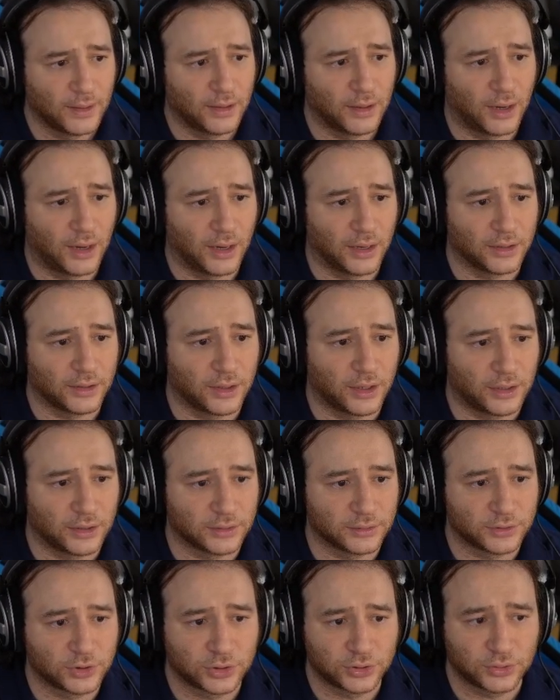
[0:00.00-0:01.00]
Uh, uh,
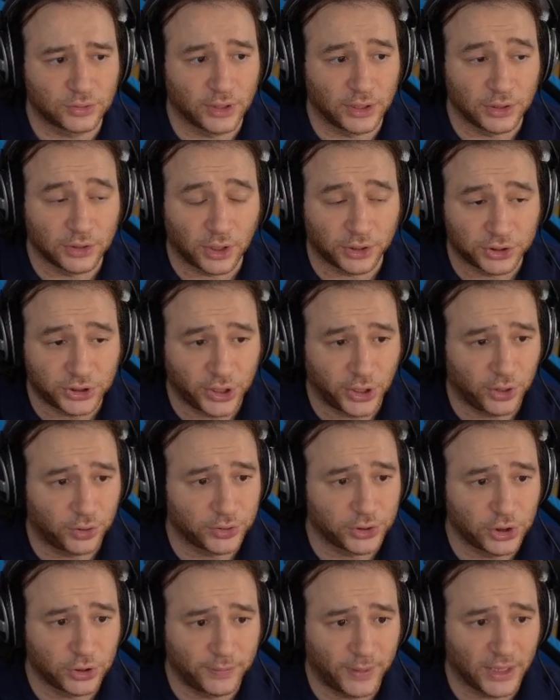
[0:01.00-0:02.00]
in Ontario
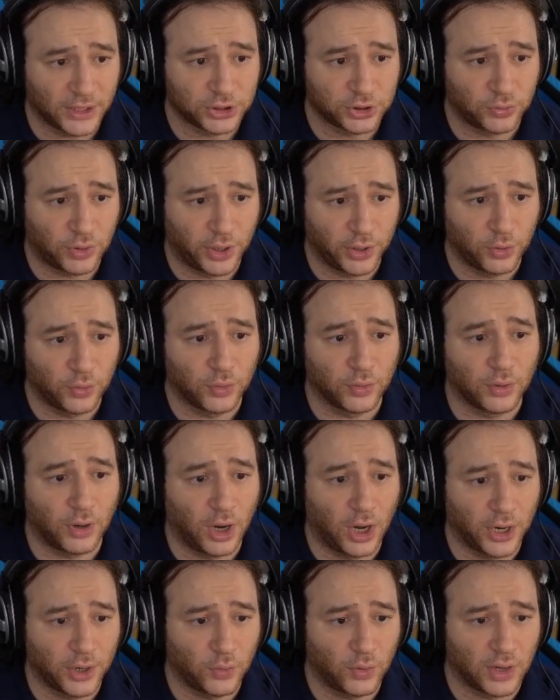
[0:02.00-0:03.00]
and Quebec, Toronto,
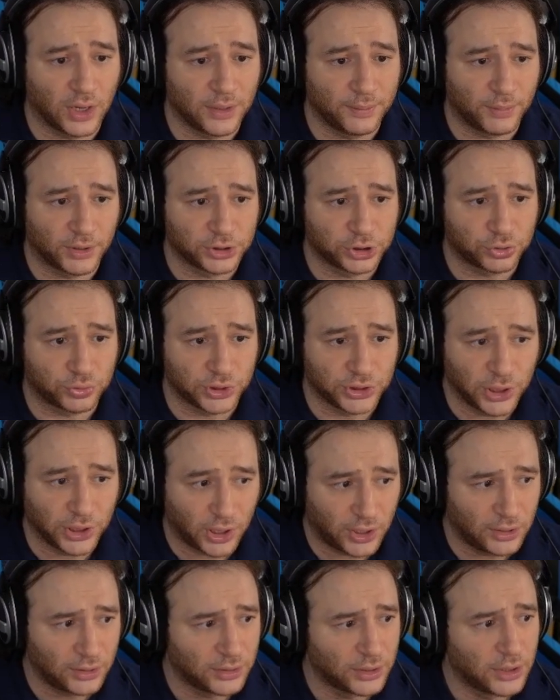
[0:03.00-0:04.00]
Ottawa, and
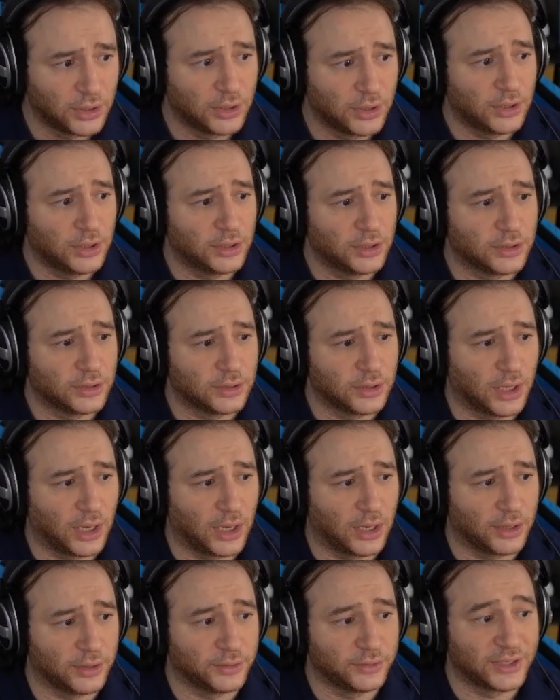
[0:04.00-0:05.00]
Montreal.
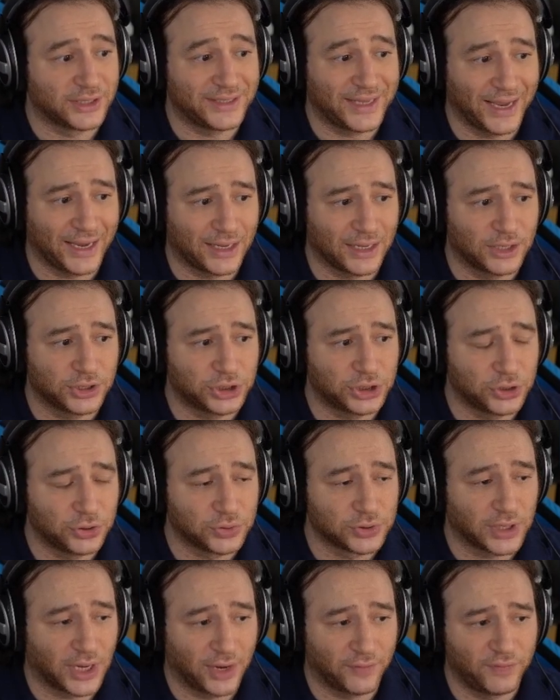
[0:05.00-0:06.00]
Uh, the tech
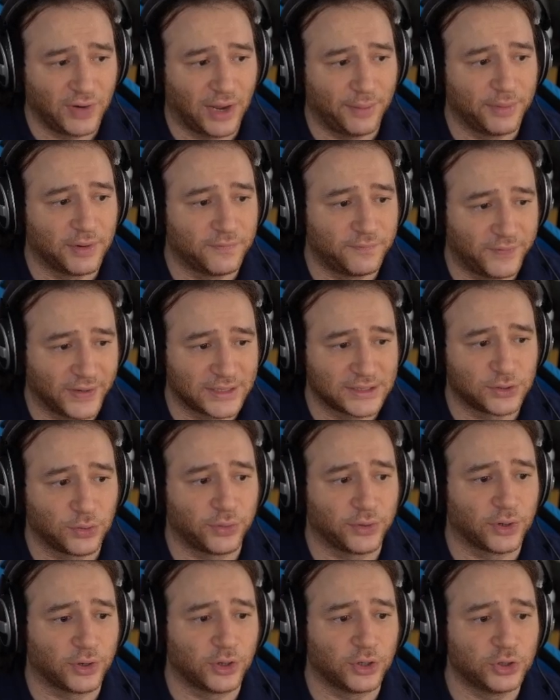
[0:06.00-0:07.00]
issues have not been fixed, so
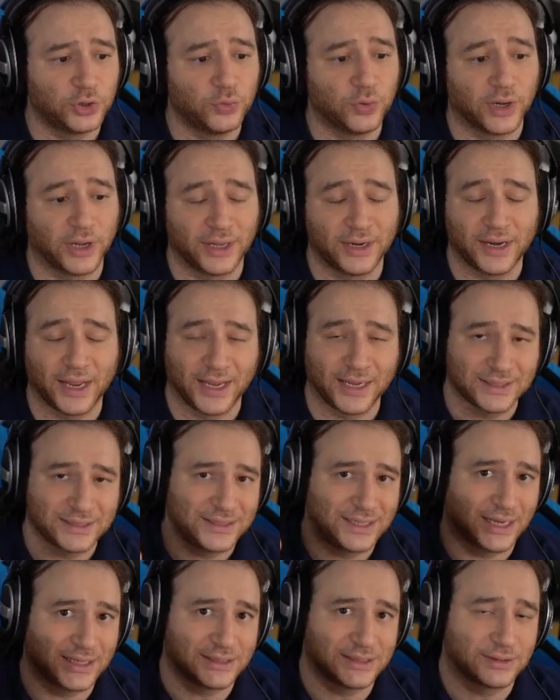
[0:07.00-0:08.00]
they're going to do an A
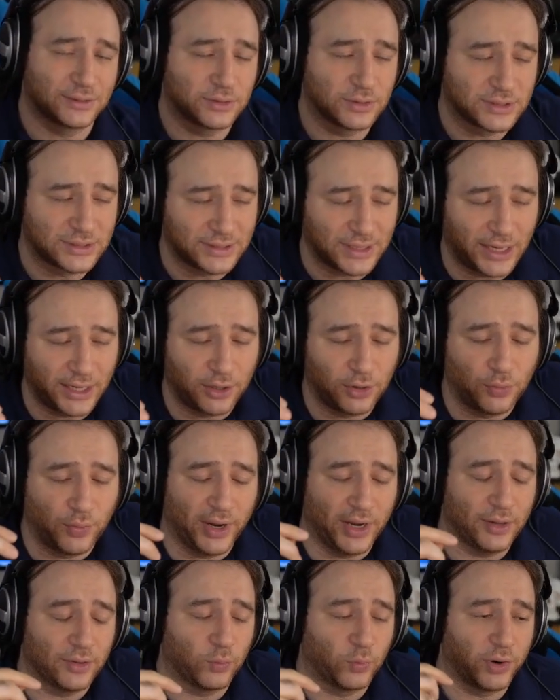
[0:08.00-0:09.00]
C S style
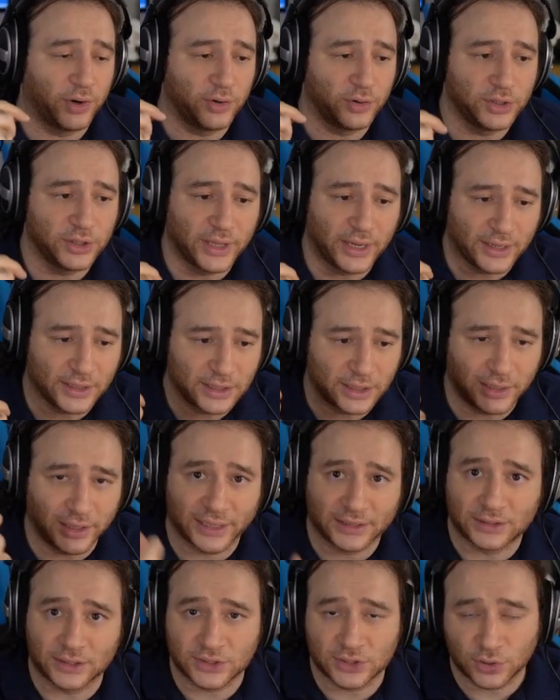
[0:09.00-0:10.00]
way where they
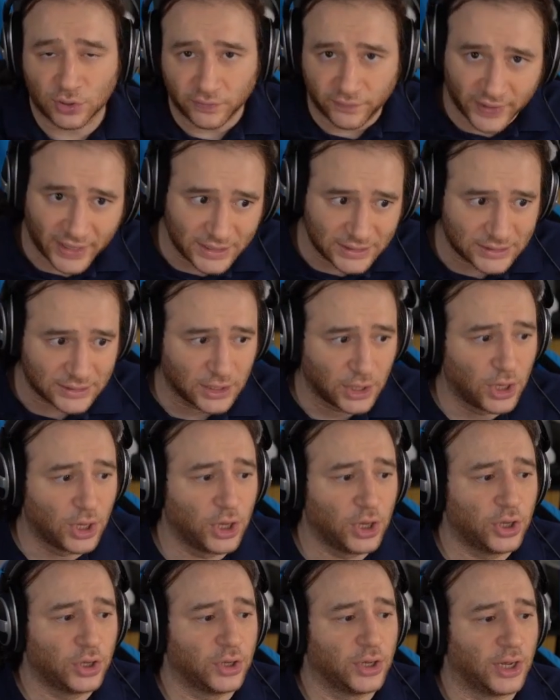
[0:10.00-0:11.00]
collect the surveys.
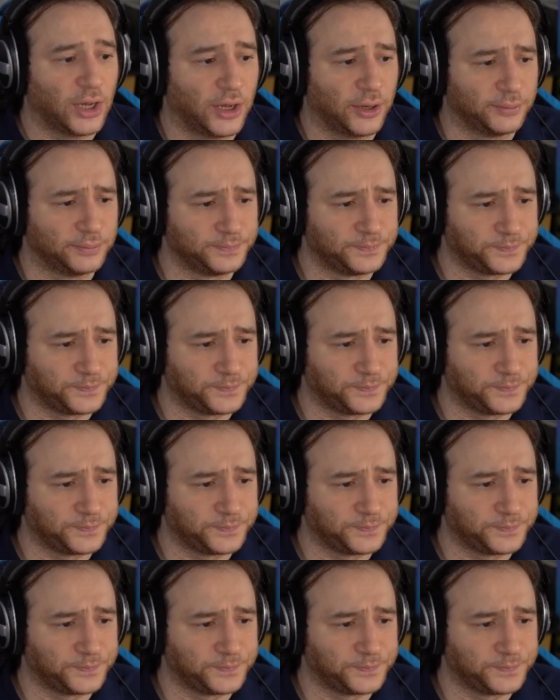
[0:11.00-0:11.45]
Um,